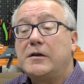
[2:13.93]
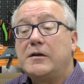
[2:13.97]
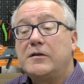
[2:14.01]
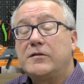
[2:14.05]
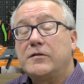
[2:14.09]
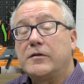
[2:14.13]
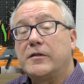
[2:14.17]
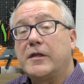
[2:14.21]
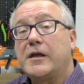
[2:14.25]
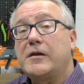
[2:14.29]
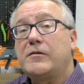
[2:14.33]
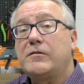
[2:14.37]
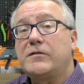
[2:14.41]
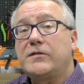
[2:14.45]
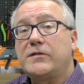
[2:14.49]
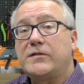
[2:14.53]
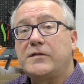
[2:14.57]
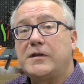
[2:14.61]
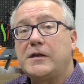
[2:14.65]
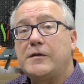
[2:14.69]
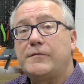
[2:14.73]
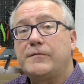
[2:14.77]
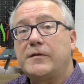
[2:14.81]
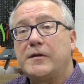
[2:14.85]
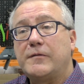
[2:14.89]
So they
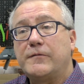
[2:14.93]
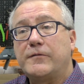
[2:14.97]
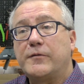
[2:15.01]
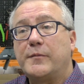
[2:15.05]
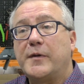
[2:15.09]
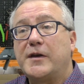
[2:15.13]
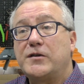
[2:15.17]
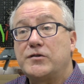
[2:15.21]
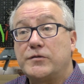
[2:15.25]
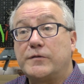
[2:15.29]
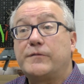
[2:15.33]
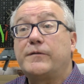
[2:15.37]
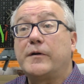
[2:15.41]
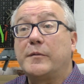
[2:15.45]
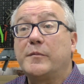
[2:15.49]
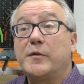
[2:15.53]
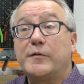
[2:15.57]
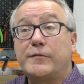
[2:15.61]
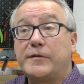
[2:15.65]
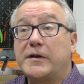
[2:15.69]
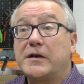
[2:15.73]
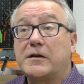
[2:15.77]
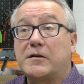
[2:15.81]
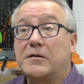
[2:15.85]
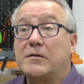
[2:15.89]
receive the information from the
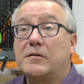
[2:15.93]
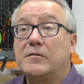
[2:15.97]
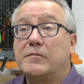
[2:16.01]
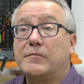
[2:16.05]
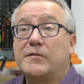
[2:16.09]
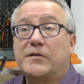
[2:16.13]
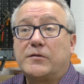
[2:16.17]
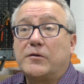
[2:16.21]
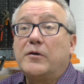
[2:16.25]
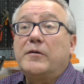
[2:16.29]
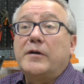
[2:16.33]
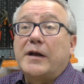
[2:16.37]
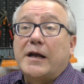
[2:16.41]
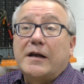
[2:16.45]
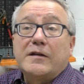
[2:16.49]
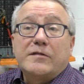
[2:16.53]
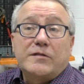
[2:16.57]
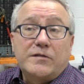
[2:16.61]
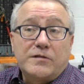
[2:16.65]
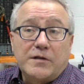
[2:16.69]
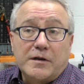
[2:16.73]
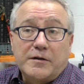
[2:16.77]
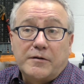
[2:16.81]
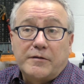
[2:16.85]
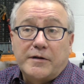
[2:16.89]
vehicle. It's not us
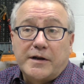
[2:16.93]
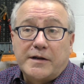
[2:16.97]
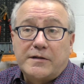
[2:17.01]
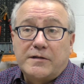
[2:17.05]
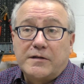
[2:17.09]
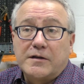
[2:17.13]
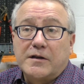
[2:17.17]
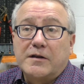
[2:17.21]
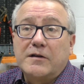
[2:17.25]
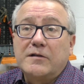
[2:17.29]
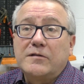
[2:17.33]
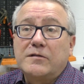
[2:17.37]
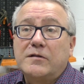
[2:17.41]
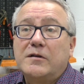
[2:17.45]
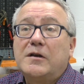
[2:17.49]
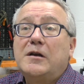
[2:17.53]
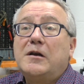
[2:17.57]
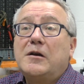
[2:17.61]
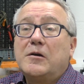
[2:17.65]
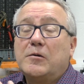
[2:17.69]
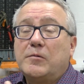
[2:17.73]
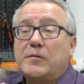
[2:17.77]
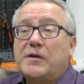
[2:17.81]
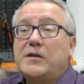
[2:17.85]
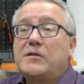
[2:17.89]
generating it,
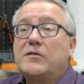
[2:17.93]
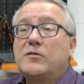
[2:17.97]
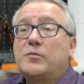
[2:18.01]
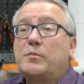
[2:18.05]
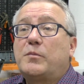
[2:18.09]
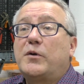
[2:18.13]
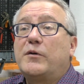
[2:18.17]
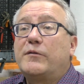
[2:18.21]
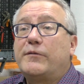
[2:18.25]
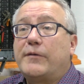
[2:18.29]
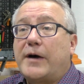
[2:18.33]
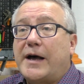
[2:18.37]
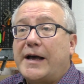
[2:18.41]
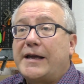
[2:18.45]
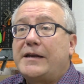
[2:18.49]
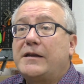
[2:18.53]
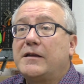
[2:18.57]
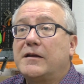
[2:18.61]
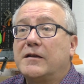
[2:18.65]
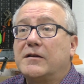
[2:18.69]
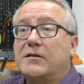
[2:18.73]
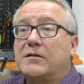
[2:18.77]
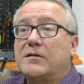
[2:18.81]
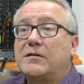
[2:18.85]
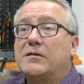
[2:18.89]
we're just
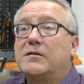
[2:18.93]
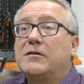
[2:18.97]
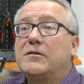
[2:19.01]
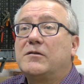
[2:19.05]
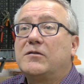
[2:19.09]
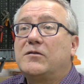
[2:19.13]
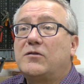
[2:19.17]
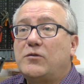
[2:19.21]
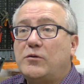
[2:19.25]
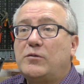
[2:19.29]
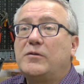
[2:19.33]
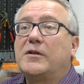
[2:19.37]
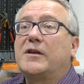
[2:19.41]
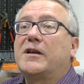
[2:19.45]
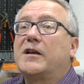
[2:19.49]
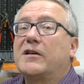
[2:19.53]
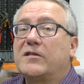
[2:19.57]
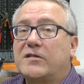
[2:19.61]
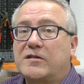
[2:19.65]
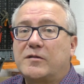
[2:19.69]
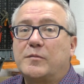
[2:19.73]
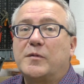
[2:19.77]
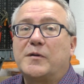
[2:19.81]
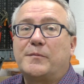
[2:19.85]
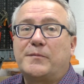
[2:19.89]
providing it to the
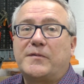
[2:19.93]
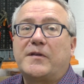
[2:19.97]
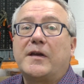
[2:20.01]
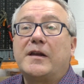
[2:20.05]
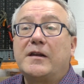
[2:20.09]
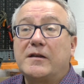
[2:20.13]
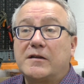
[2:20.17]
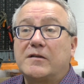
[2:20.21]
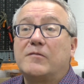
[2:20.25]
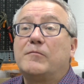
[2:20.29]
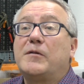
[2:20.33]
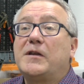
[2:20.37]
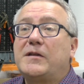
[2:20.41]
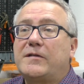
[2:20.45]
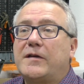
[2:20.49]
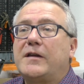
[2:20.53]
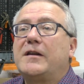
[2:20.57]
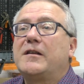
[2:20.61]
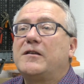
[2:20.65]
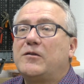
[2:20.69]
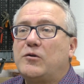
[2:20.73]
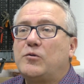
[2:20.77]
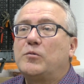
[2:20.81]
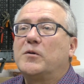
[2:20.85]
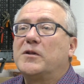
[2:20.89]
customer, we're
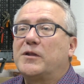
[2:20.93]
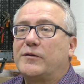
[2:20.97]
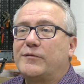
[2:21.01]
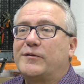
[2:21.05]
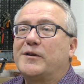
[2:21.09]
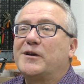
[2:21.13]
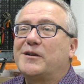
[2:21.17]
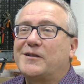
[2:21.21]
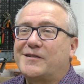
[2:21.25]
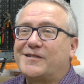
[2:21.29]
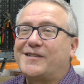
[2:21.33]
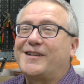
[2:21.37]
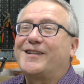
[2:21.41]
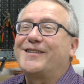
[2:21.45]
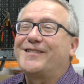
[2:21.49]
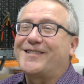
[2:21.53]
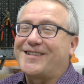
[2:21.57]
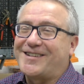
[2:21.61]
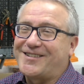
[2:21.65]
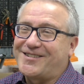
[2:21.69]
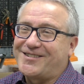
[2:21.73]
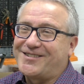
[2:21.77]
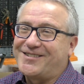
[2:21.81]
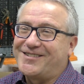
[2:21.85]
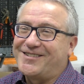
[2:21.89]
telling you what the vehicle tells
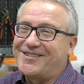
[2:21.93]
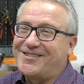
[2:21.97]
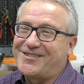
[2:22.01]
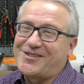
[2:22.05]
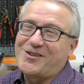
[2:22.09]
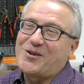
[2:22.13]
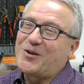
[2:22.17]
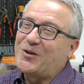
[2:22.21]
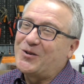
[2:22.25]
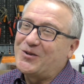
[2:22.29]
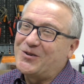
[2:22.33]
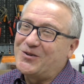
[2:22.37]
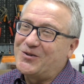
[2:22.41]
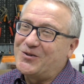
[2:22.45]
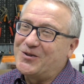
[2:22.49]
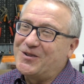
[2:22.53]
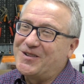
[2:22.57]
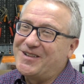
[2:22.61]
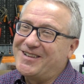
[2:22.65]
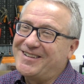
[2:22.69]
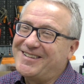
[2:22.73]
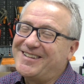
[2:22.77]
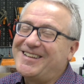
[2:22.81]
us, is the golden rule.